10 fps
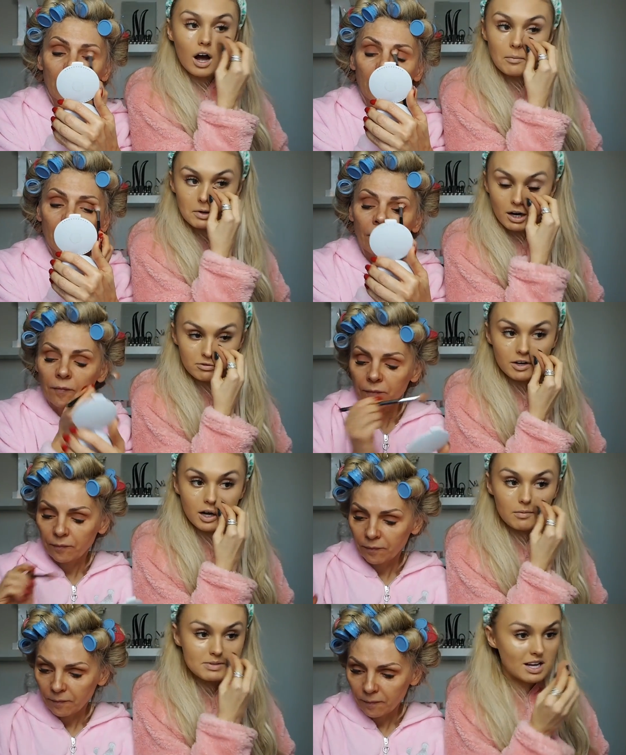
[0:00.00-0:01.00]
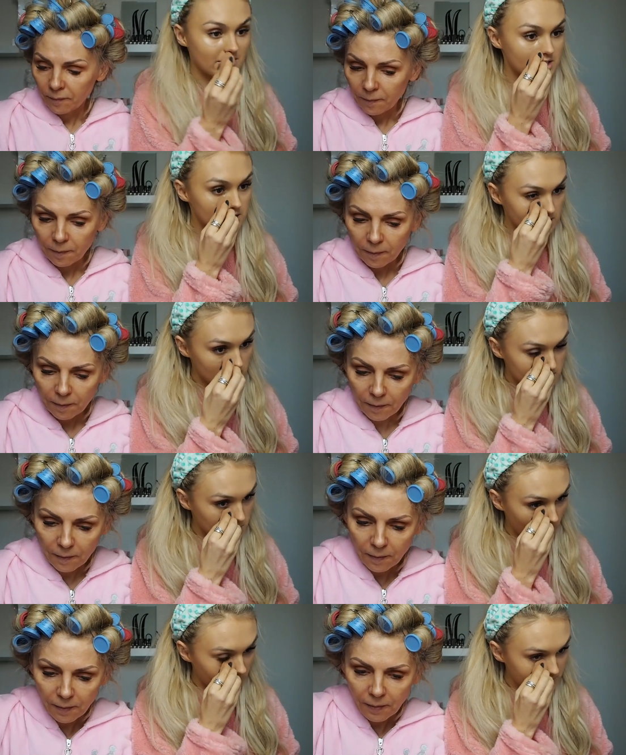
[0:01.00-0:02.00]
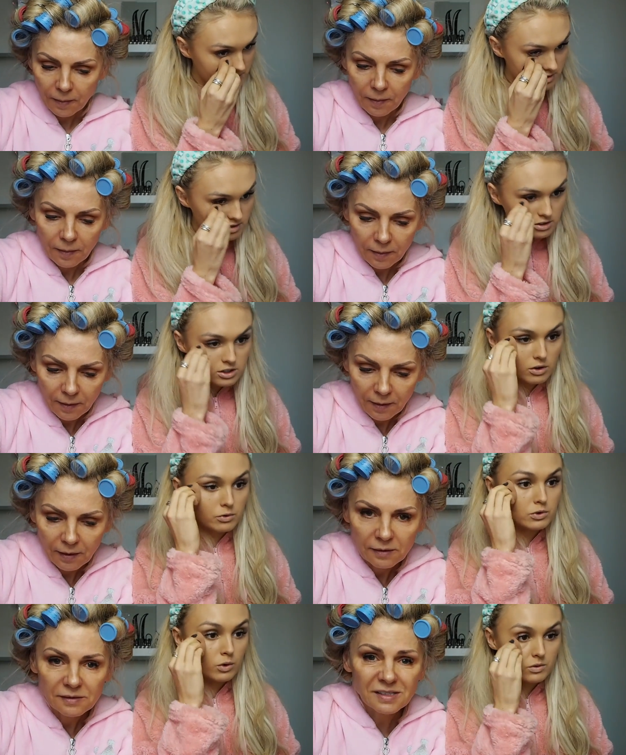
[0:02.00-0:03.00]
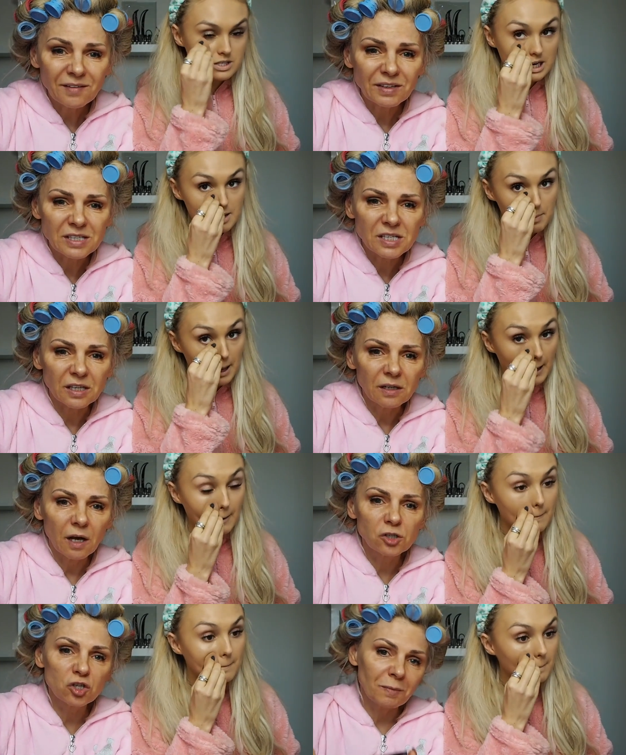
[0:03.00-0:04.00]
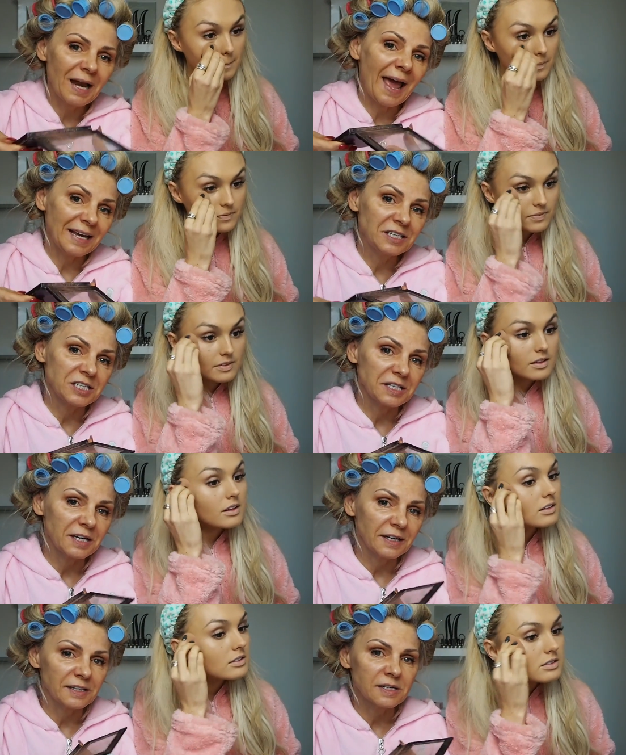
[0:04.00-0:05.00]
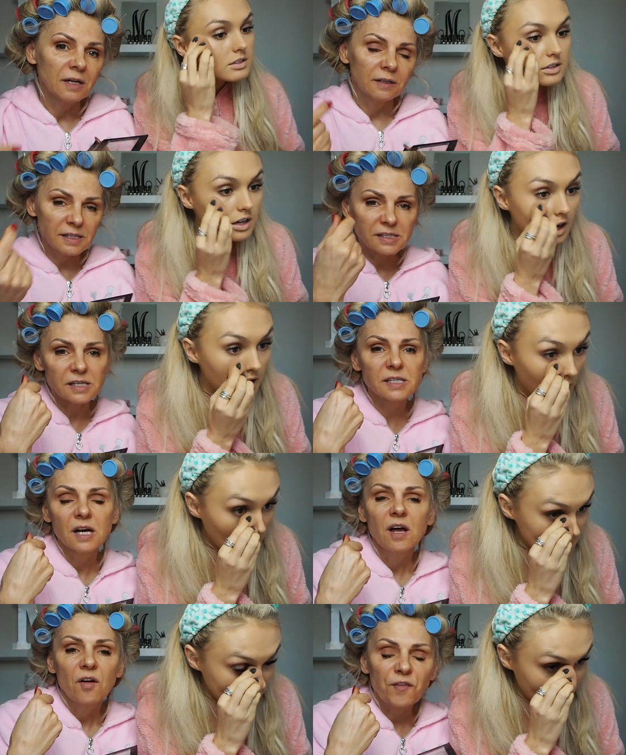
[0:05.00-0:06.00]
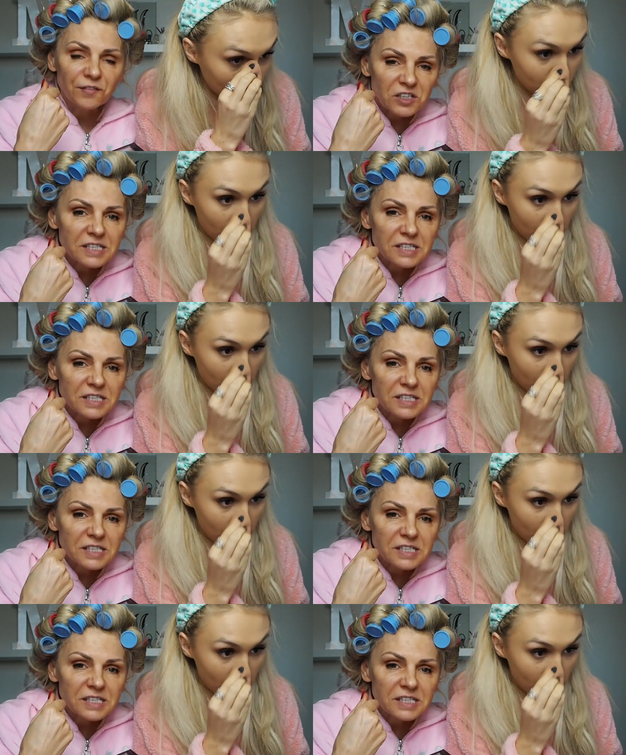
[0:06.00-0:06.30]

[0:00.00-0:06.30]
Speaker 1: I'm covering up 70 years worth of not, not 70? Sleeping. Uh, do
Speaker 2: you mean 18 years? This is 56